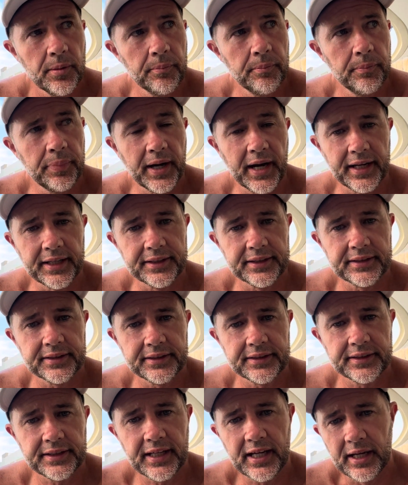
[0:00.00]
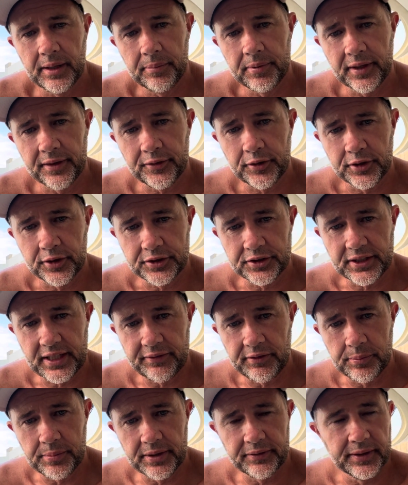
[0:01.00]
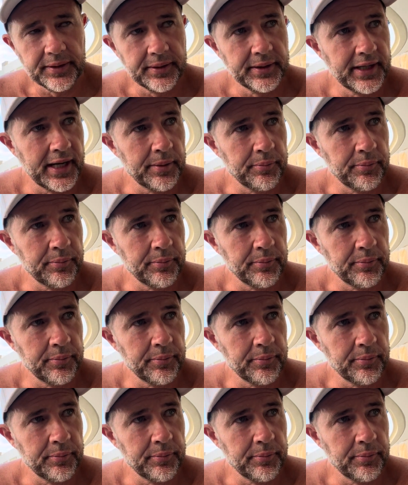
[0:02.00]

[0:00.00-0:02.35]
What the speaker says: But yeah, I thought I'd just give you a bit of a